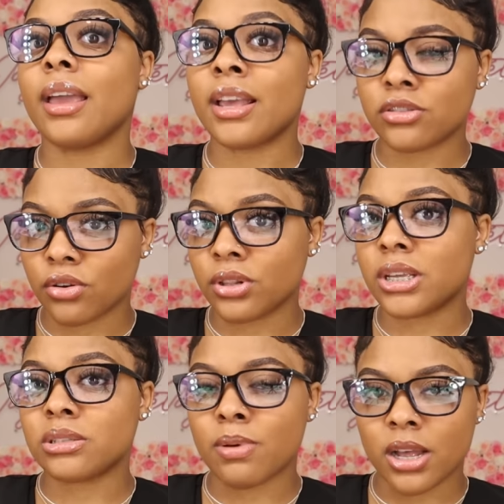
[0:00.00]
as
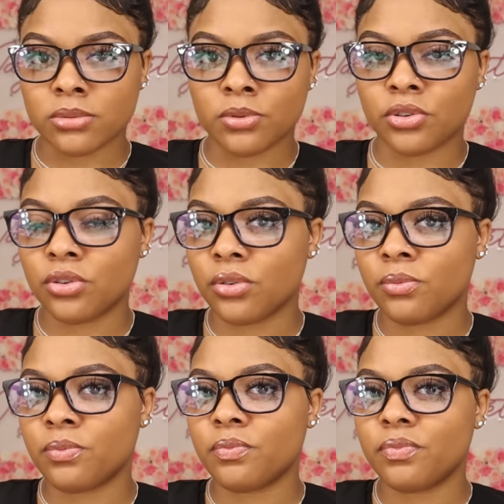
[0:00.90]
early as possible,
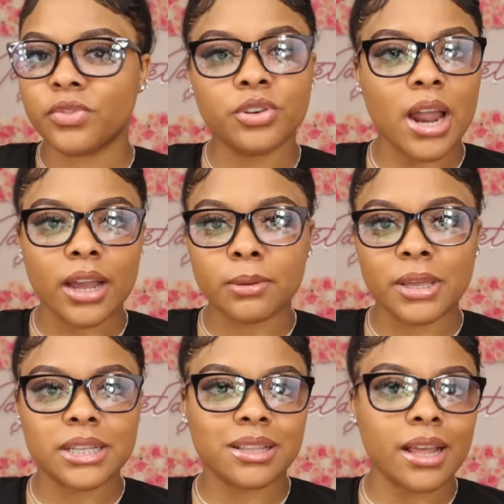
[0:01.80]
you're not going to
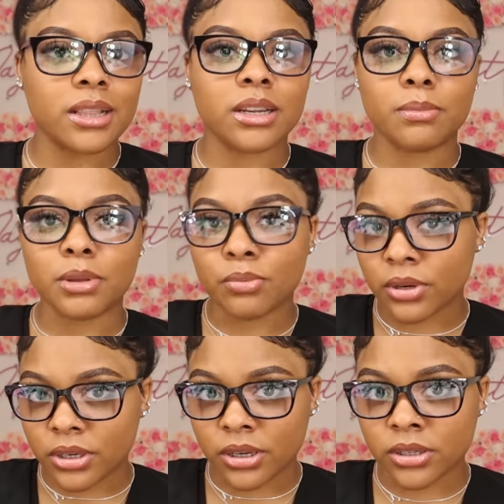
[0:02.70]
be as likely to be
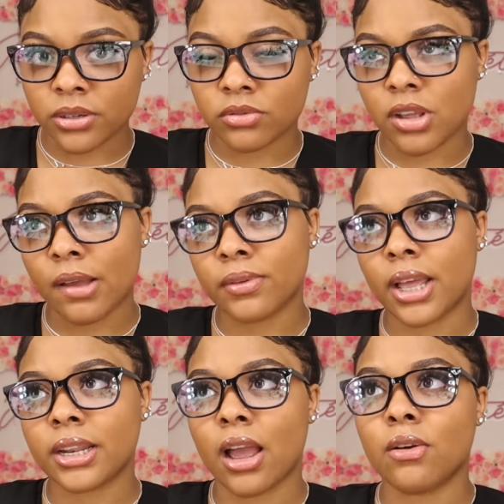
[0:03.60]
productive. So I feel
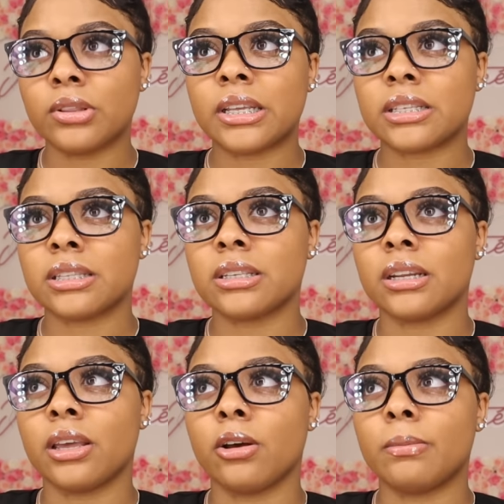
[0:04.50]
like not only is this going
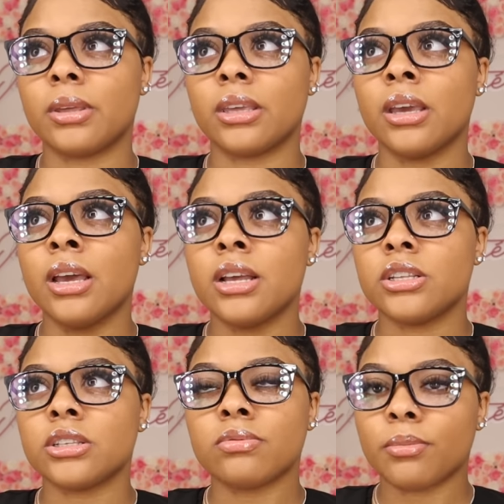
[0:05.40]
to help me
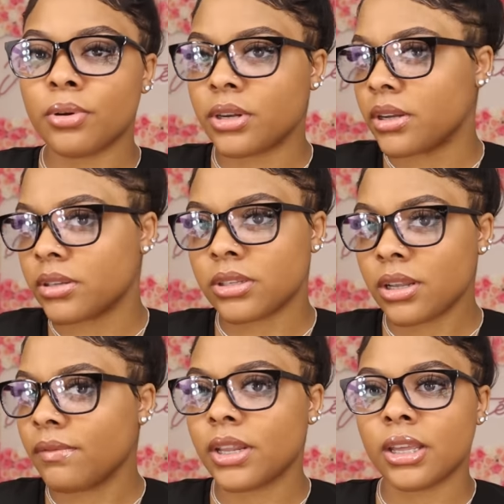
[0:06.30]
just with
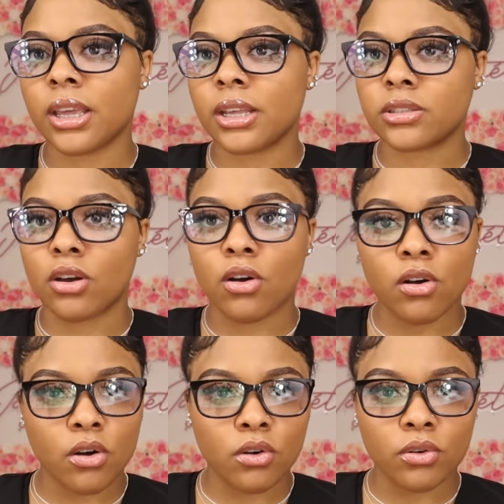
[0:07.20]
productivity as a
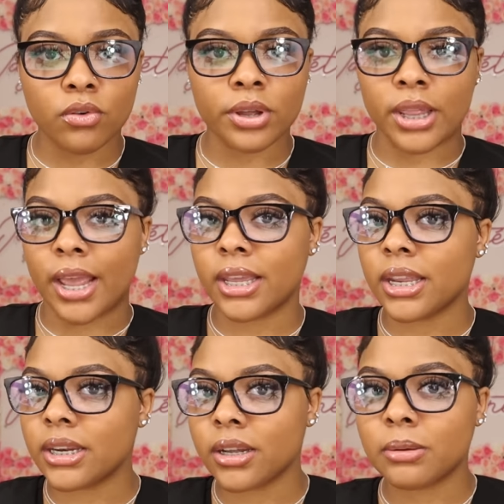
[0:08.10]
whole and like
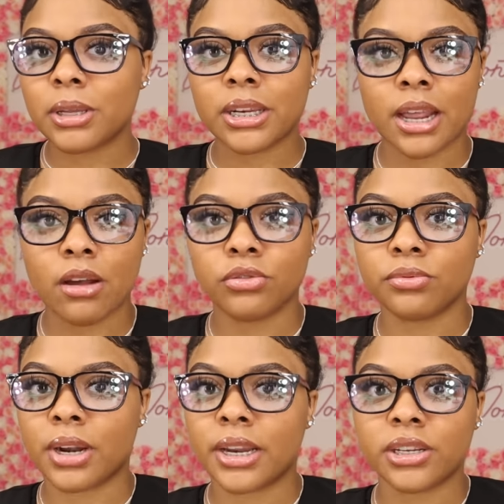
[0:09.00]
getting up, getting out, doing
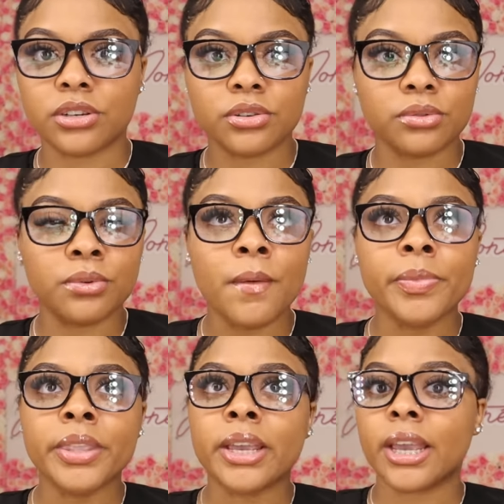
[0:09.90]
what I need to do
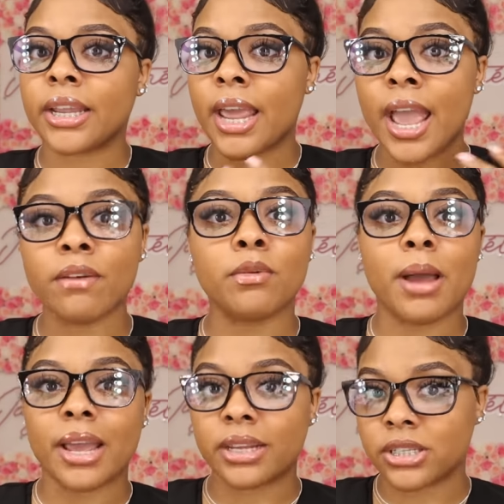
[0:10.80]
and having
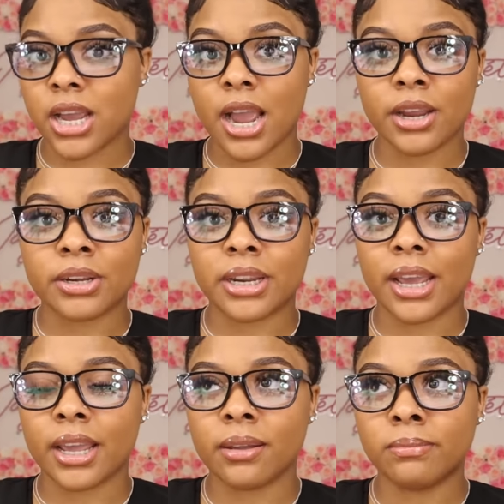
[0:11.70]
my entire
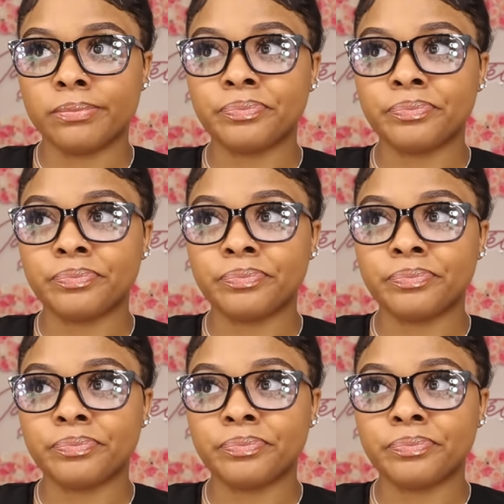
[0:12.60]
day,